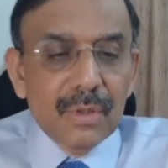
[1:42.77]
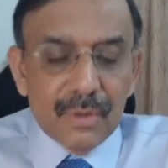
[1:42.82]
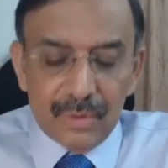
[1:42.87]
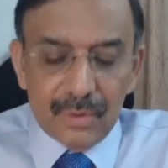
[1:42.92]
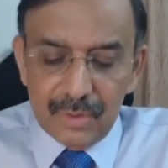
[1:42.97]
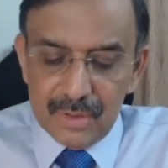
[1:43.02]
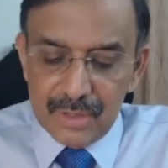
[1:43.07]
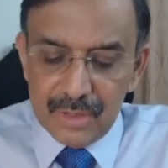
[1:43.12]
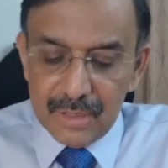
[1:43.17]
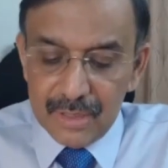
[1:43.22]

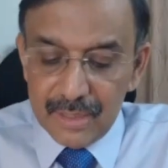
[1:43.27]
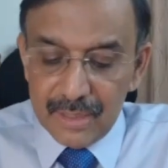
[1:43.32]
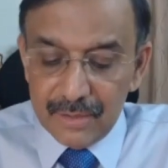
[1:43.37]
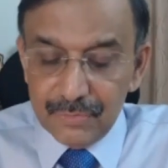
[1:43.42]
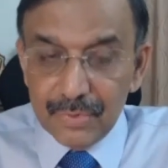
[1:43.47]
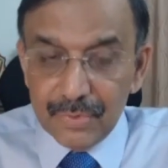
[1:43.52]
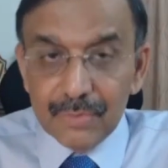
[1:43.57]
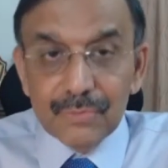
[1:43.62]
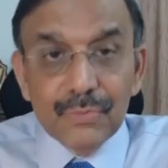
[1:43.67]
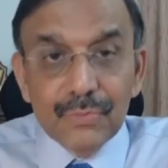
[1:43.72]
resulting
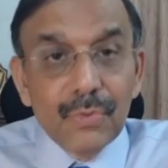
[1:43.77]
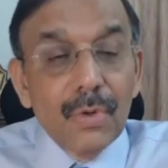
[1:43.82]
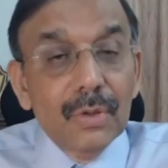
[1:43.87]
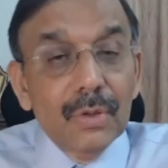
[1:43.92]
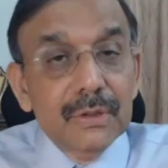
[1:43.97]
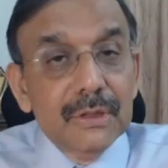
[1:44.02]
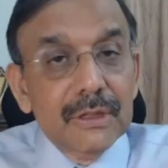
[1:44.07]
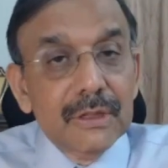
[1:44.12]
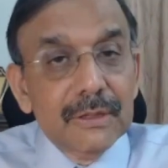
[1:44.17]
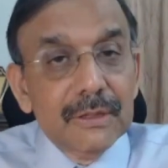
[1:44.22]
from
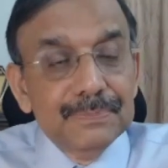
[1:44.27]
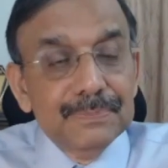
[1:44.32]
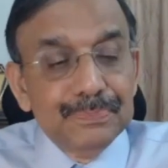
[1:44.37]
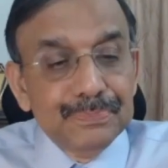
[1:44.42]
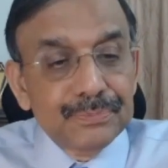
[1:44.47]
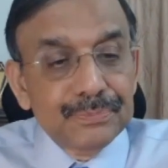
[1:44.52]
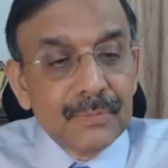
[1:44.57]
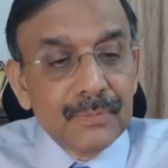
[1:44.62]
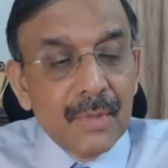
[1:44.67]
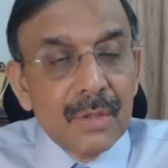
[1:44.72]
falls.
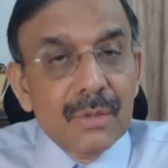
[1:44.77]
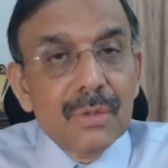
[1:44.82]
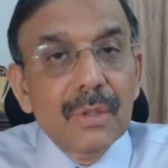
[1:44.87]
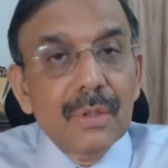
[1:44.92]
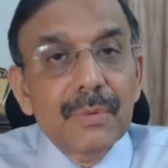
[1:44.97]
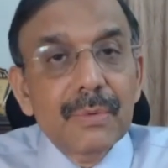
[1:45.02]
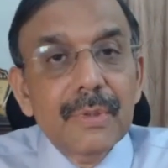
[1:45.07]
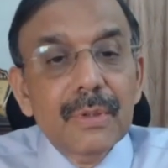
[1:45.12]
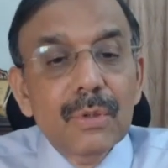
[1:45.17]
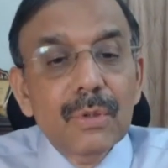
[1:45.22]
So
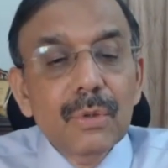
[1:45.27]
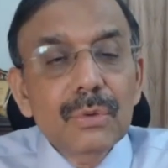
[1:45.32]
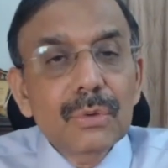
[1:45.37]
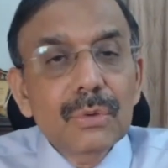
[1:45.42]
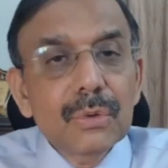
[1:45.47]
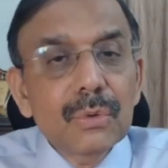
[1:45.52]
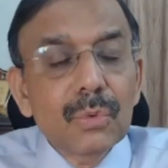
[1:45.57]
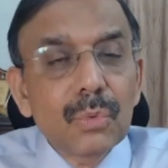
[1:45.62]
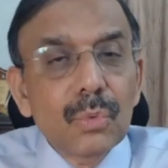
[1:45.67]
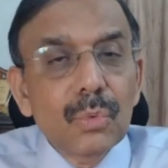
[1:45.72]
we'll go
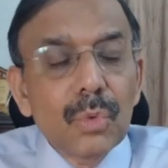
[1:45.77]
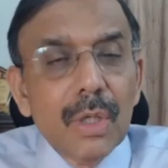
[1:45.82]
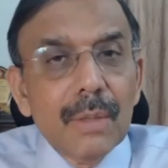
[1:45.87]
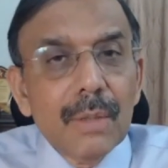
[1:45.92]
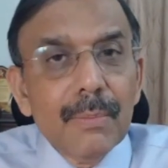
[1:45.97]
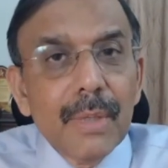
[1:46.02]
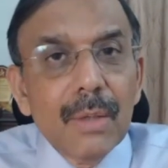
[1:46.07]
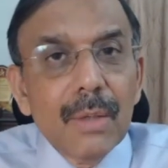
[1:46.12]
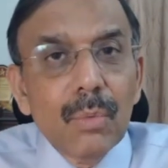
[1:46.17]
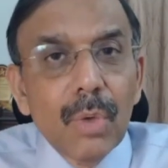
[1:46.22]
through one
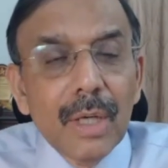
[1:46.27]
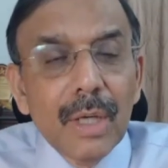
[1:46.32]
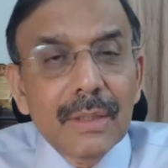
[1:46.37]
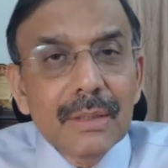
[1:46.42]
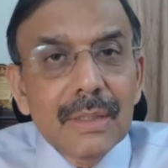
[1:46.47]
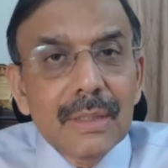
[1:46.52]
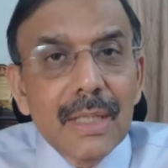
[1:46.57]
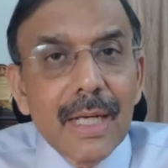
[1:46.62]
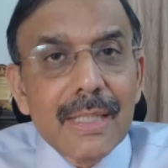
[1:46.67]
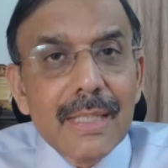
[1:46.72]
by
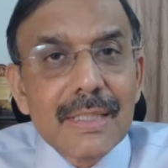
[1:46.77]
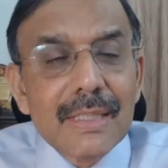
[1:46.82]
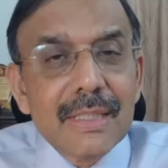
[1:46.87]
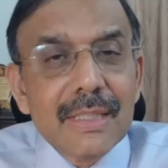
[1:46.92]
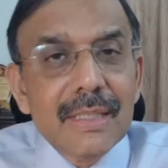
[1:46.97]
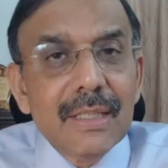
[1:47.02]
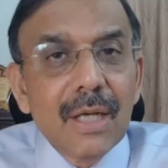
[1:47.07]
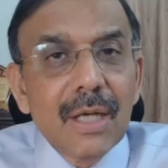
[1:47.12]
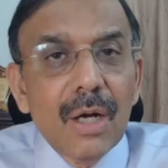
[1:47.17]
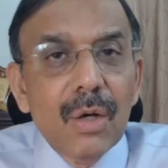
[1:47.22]
one and
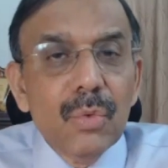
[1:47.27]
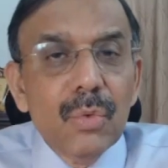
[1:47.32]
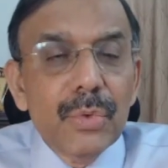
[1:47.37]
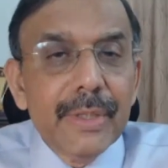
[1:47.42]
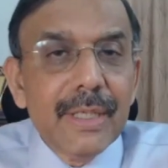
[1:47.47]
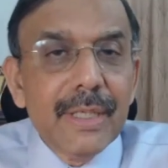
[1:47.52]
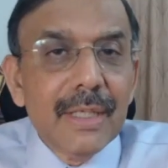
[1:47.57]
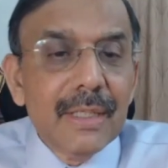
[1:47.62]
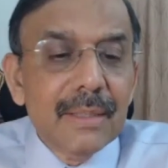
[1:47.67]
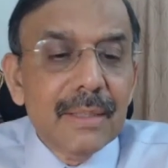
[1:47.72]
see how we
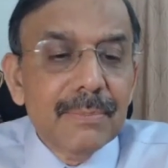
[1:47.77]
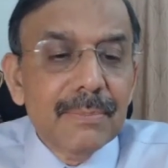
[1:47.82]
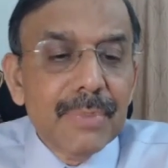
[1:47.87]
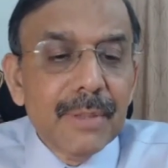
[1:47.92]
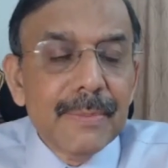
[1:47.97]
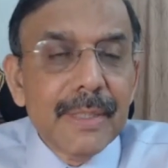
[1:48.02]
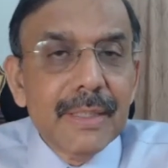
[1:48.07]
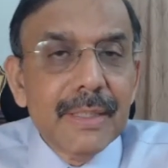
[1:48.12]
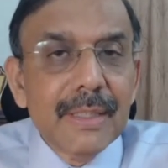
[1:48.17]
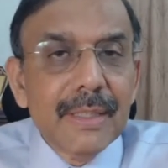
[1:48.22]
can
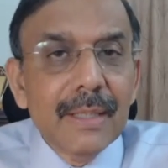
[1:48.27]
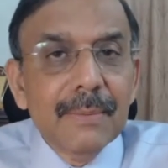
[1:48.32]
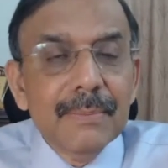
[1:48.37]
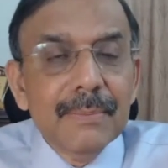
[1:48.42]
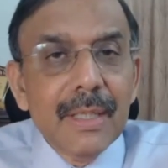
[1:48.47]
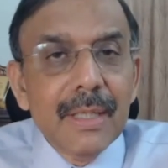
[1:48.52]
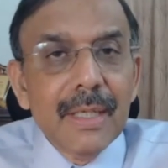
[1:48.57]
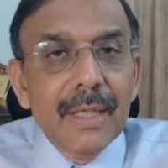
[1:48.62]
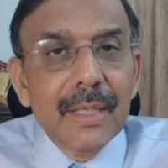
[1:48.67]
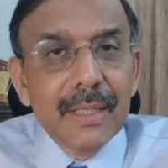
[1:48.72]
implement
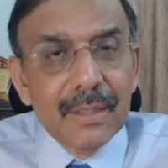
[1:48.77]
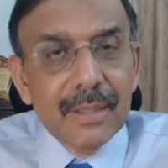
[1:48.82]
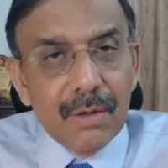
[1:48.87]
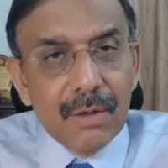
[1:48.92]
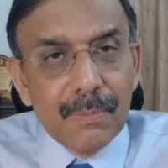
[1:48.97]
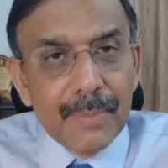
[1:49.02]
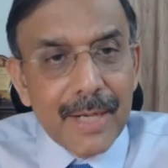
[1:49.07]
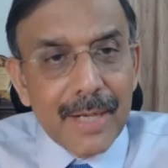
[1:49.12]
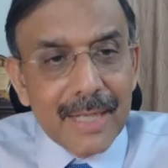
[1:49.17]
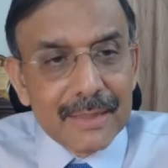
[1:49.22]
them in our
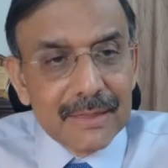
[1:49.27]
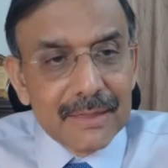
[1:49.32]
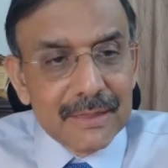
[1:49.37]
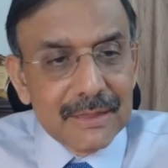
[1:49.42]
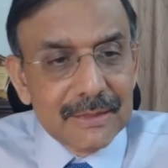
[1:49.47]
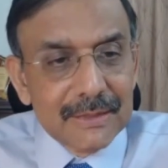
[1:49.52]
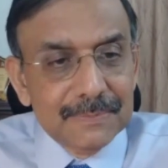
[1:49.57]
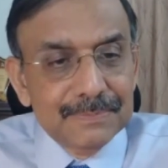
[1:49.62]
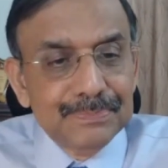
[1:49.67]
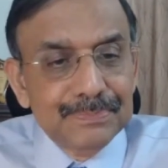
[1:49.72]
practice.